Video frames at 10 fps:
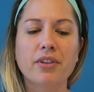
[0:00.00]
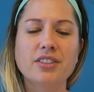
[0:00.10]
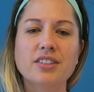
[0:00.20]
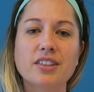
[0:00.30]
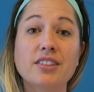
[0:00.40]

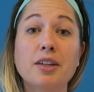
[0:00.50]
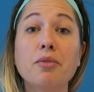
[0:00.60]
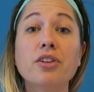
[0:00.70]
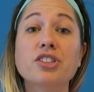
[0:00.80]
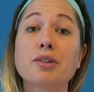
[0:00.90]
This is
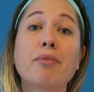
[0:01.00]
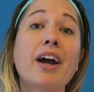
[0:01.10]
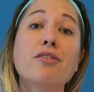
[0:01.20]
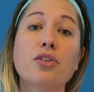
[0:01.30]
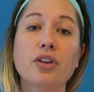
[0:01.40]
similar to
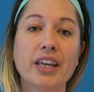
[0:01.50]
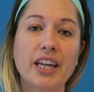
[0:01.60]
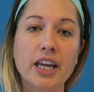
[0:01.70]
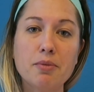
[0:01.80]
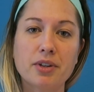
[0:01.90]
mindful
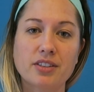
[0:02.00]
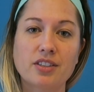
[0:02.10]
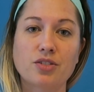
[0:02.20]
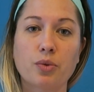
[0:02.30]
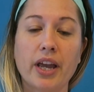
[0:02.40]
eating, but
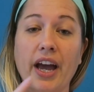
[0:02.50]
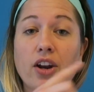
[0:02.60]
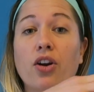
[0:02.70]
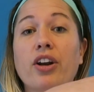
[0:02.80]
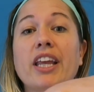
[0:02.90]
since we
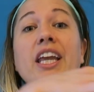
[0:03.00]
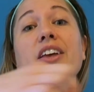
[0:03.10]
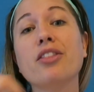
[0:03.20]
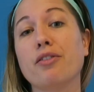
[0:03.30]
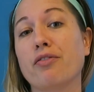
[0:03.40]
had already
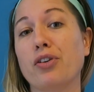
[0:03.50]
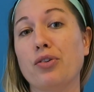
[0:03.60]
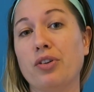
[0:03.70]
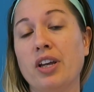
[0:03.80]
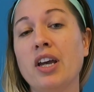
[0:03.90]
eaten the
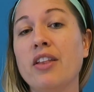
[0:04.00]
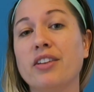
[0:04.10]
food,